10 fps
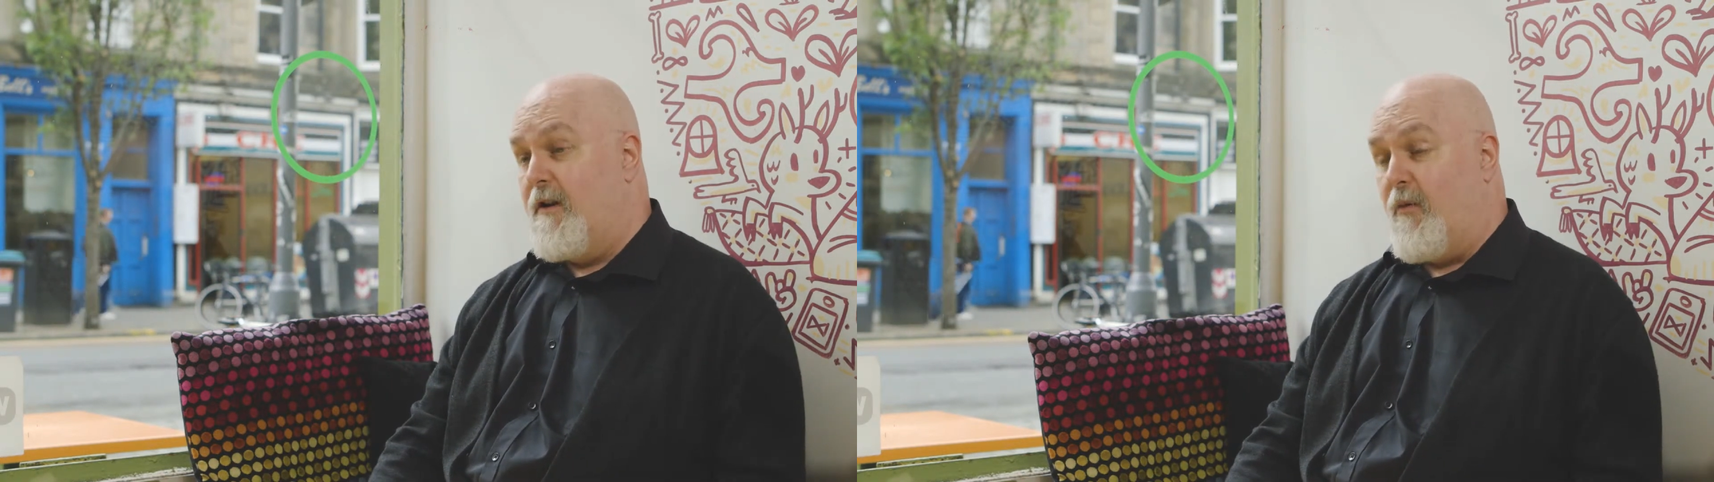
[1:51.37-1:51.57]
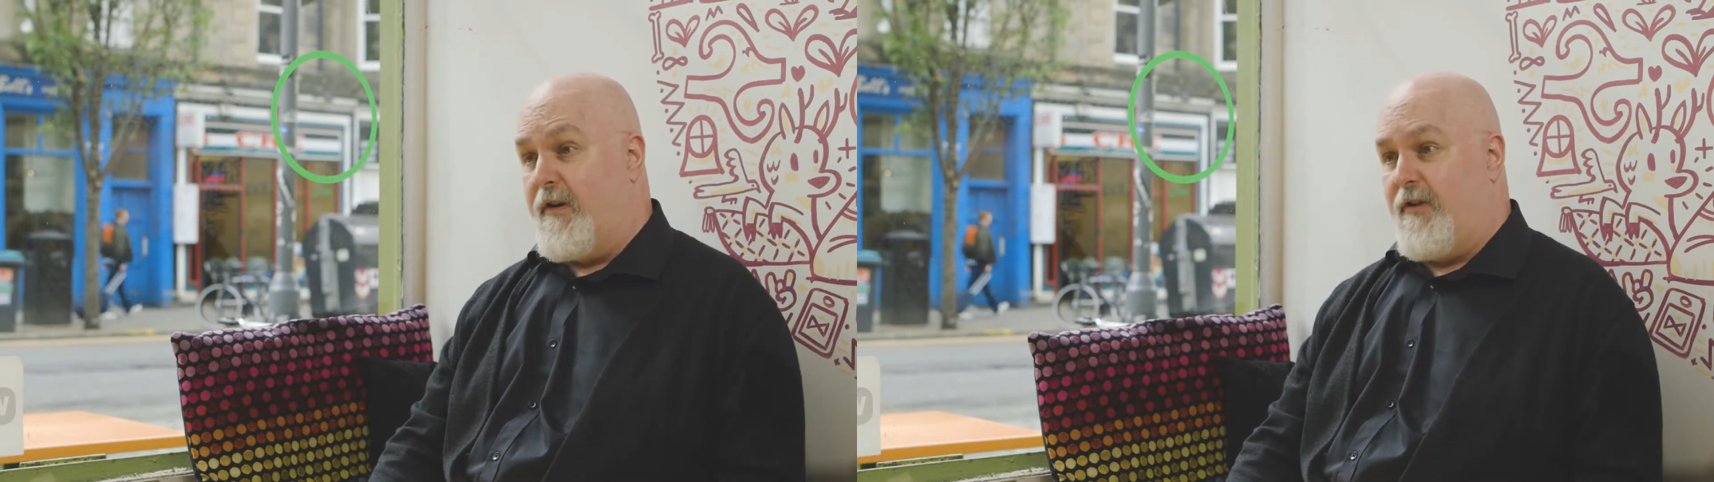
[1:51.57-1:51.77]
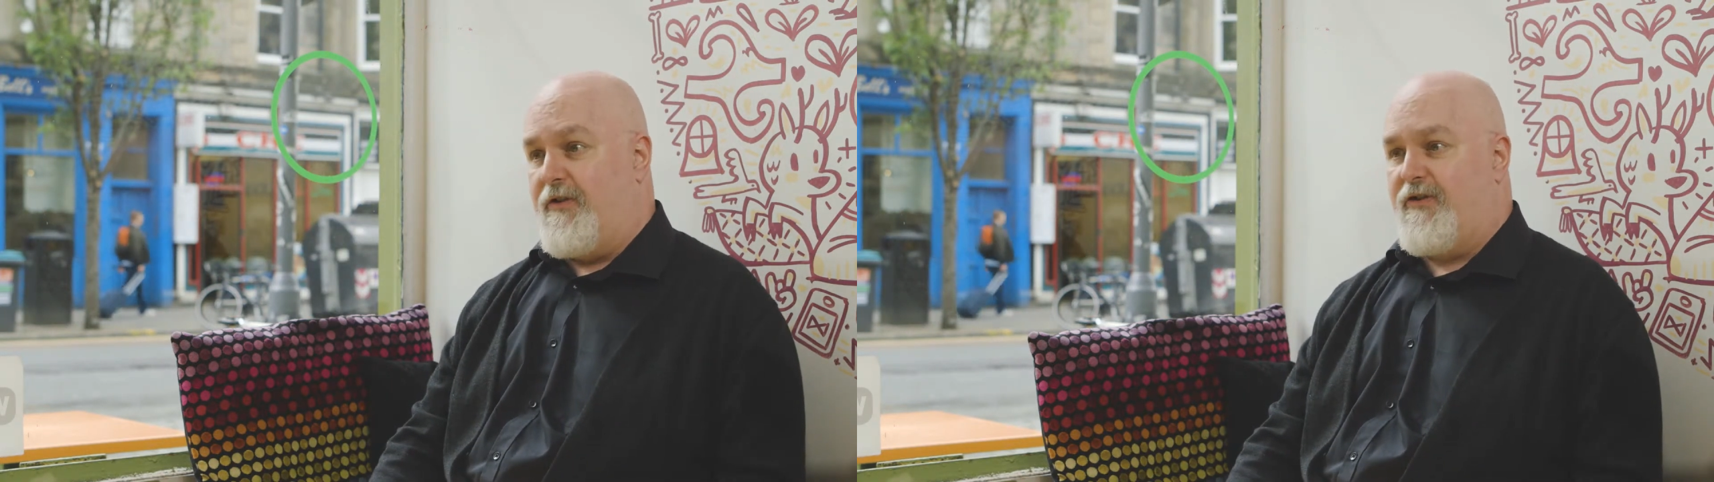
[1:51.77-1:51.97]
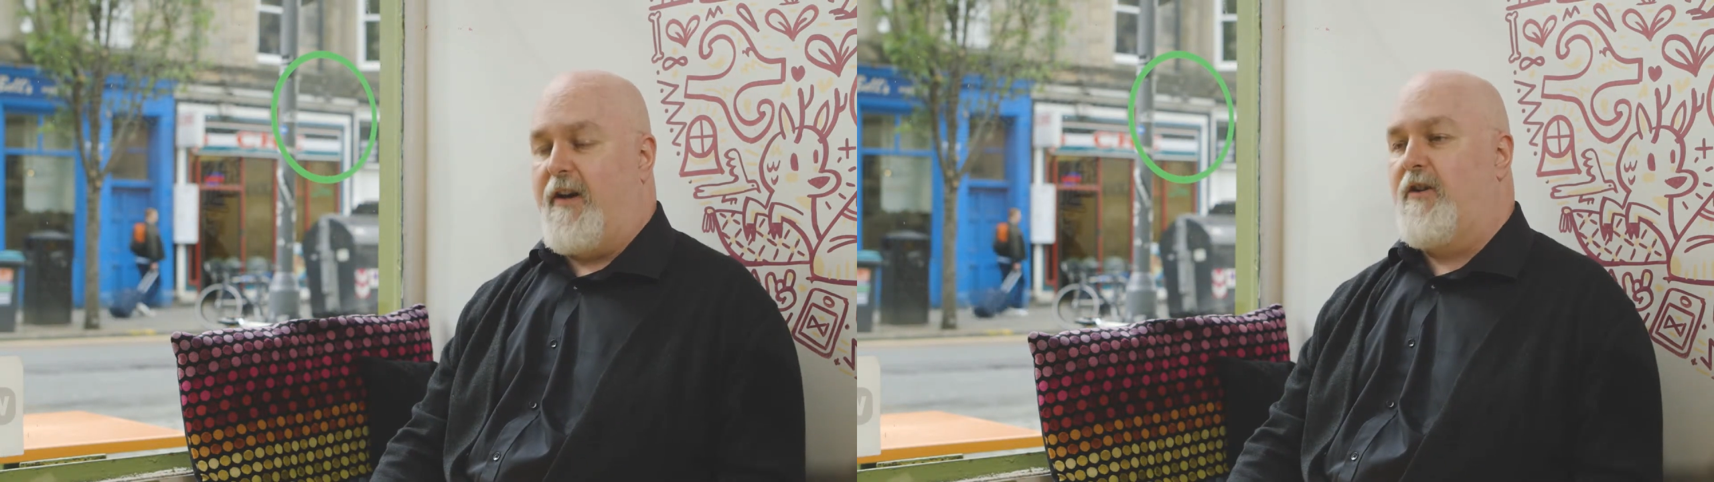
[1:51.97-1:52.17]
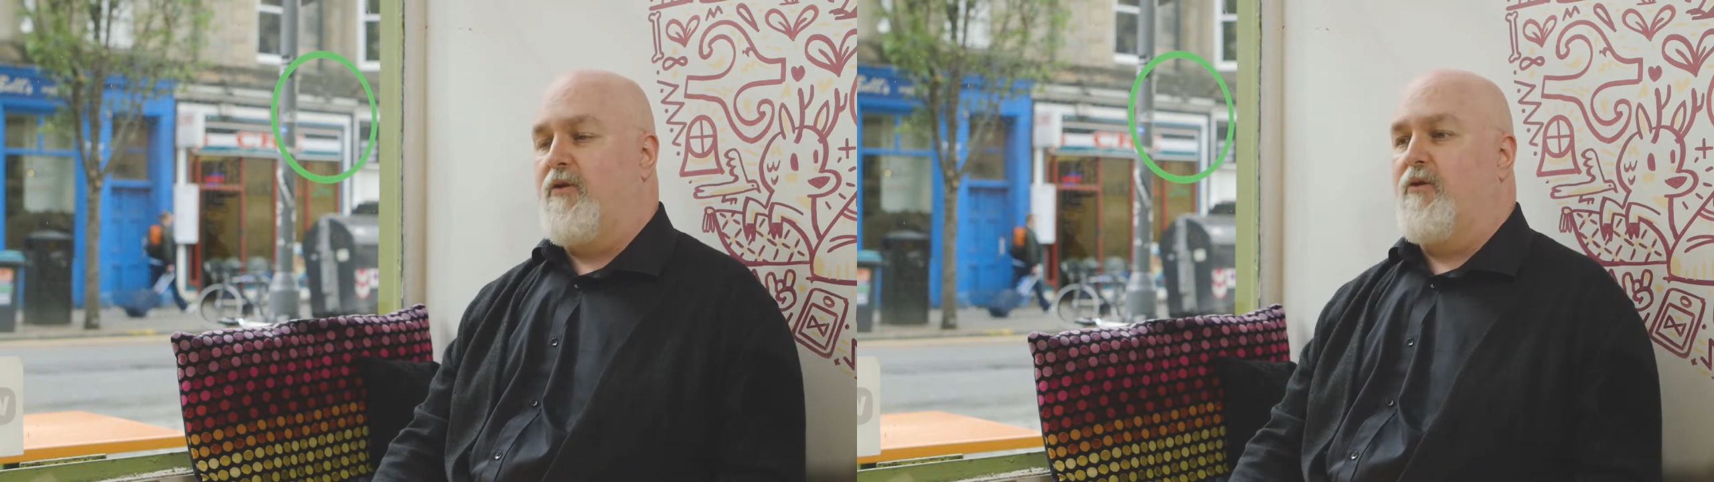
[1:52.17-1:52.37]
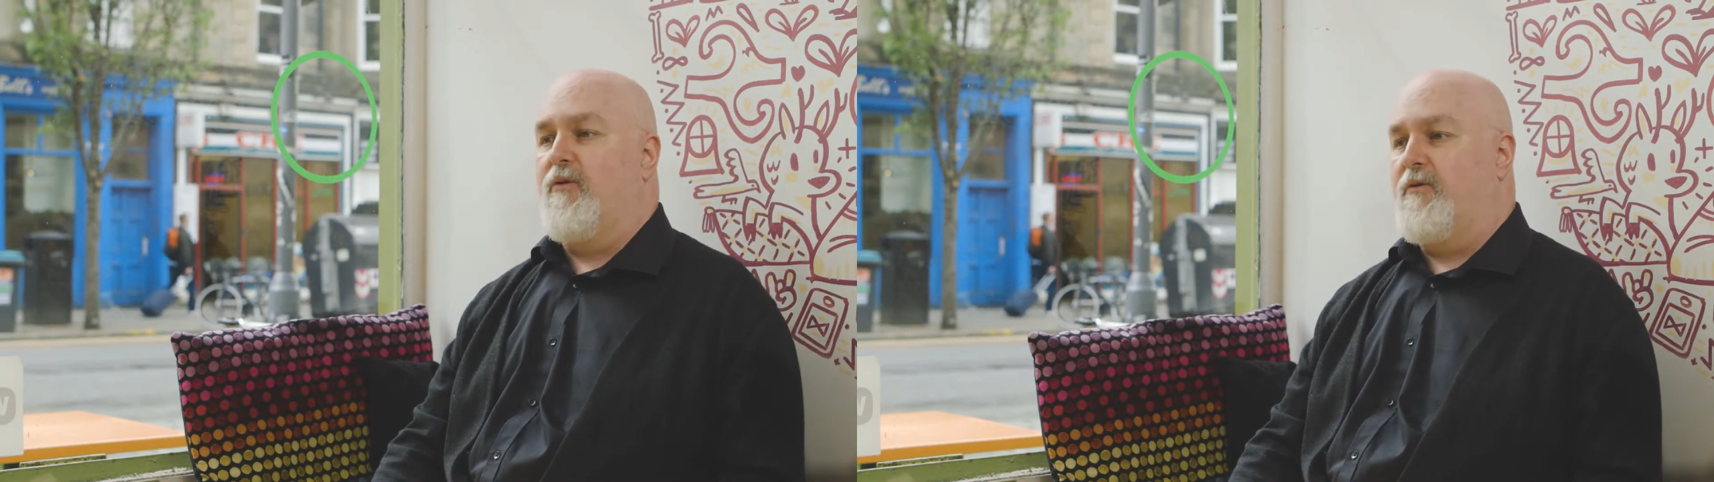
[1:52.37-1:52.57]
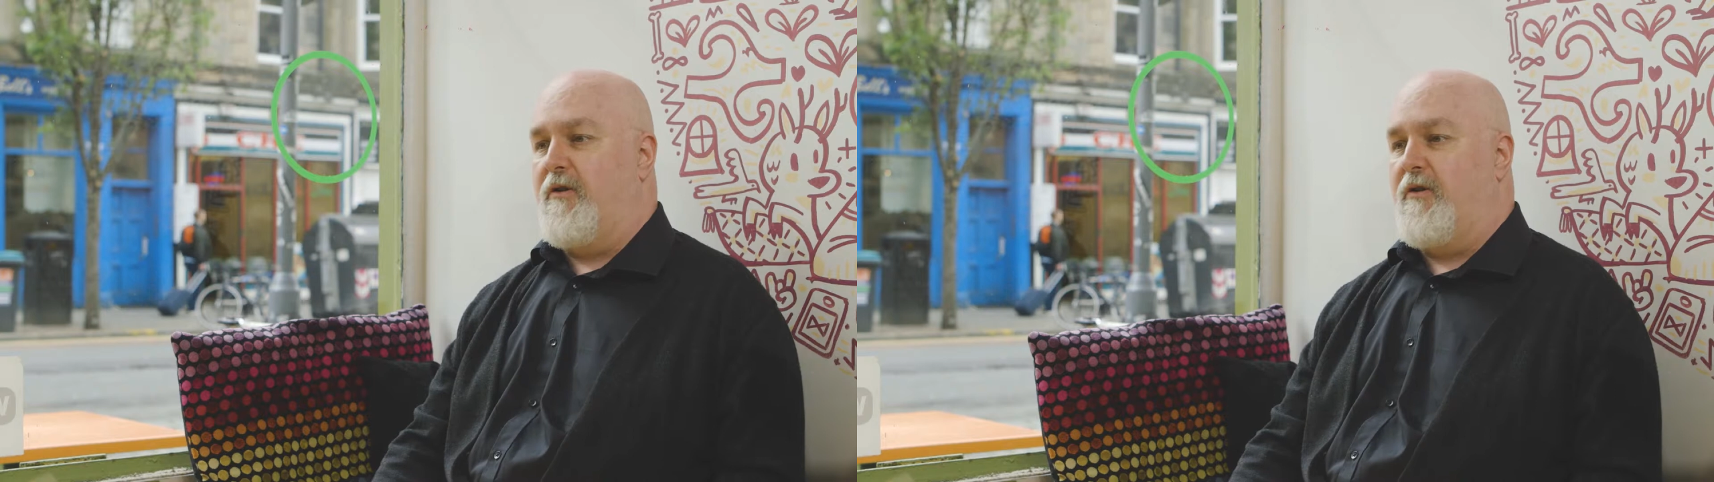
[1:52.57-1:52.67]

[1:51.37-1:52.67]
When you cycle,